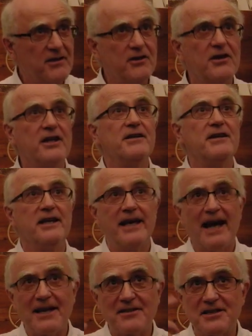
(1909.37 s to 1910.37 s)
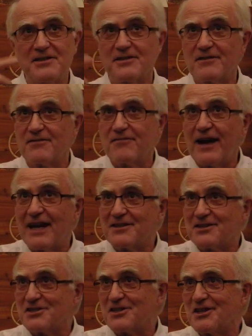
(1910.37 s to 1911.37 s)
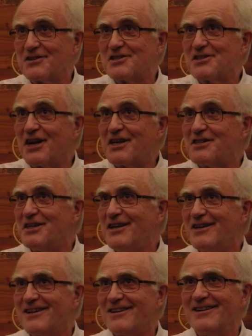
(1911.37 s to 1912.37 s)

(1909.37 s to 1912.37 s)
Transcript: he had this fantasy, this idea,